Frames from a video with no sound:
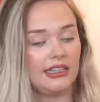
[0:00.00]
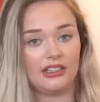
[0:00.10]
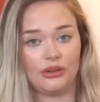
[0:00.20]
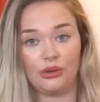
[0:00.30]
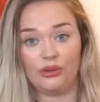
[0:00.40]

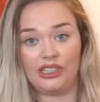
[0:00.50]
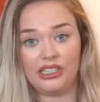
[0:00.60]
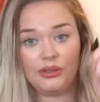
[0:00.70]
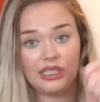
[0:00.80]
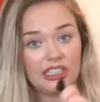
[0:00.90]
So
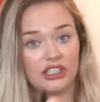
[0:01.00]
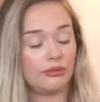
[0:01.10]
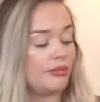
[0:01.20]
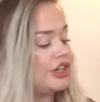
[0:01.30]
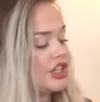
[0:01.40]
this was a
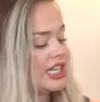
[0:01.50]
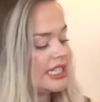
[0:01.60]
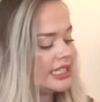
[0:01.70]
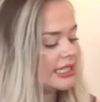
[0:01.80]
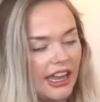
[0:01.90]
good
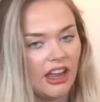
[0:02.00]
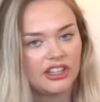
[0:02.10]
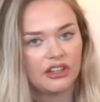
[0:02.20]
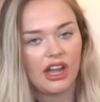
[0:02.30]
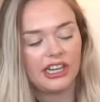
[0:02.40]
purchase. I
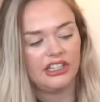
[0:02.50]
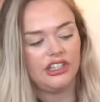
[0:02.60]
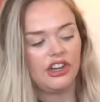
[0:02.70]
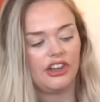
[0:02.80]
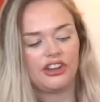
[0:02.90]
also got
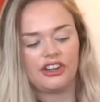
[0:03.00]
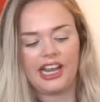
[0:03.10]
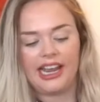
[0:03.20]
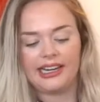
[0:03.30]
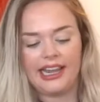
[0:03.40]
another
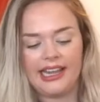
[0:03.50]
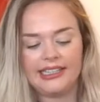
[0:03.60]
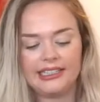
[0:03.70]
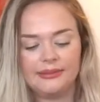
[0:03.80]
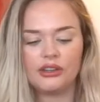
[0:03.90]

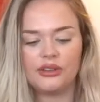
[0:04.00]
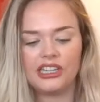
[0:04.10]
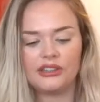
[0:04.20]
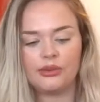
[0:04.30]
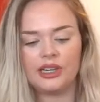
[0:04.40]
necklace. So
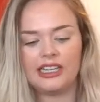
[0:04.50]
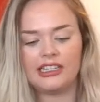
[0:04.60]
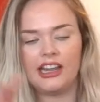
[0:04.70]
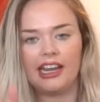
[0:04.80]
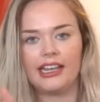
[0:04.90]
this one
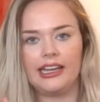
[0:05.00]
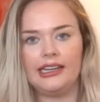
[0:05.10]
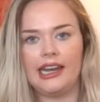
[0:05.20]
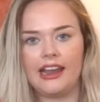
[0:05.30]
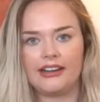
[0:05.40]
is like
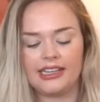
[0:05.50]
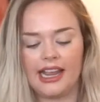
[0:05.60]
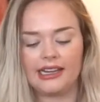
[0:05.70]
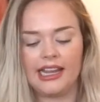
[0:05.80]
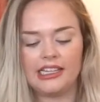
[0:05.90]
a layered
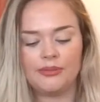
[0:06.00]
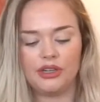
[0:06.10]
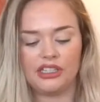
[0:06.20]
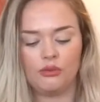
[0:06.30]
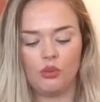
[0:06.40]
necklace, but
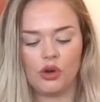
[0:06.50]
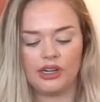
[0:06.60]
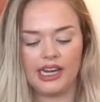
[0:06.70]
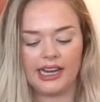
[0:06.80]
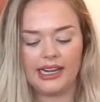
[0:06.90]
it's
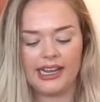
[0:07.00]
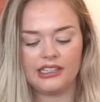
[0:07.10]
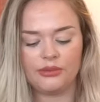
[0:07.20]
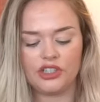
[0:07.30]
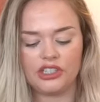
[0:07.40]
one
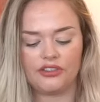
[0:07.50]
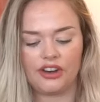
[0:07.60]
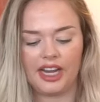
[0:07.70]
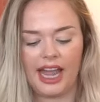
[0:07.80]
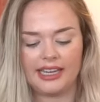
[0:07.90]
necklace, which is
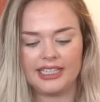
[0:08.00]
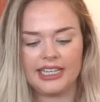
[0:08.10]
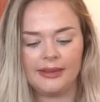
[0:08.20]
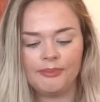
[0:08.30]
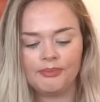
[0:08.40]
very
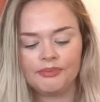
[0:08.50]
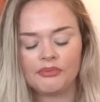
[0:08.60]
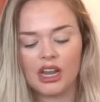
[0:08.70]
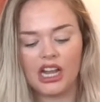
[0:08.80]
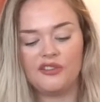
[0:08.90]
handy.
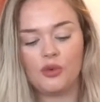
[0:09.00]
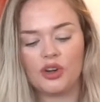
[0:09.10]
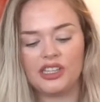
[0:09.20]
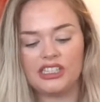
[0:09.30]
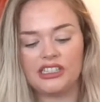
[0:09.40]
I've
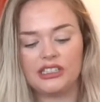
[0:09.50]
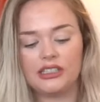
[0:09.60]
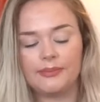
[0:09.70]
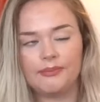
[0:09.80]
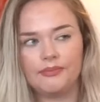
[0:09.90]
worn
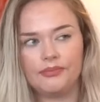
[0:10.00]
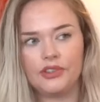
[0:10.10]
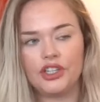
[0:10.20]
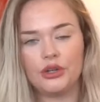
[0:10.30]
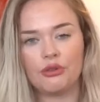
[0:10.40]
this
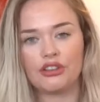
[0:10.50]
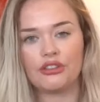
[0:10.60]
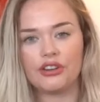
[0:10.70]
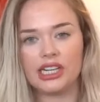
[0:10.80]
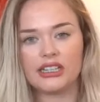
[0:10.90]
two or
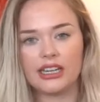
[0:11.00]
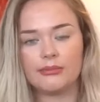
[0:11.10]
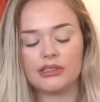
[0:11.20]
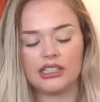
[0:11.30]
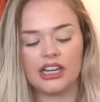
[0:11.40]
three
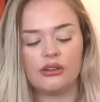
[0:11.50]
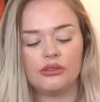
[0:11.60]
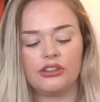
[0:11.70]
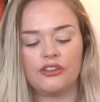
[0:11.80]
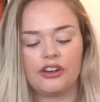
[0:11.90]
times
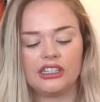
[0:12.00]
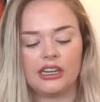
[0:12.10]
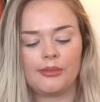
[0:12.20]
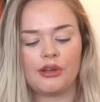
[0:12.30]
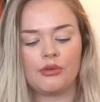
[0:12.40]
now. The first
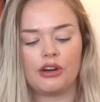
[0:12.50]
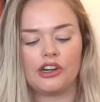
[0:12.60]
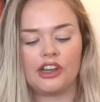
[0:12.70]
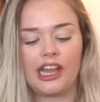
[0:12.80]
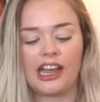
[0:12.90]
time I wore
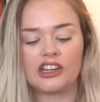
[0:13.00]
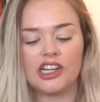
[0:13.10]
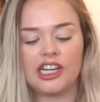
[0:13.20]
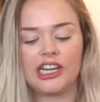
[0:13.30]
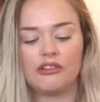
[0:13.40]
it, I
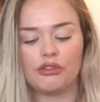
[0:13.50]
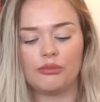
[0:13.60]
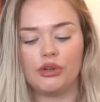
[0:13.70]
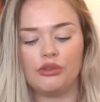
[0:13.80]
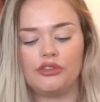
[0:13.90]
actually
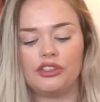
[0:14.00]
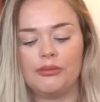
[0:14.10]
removed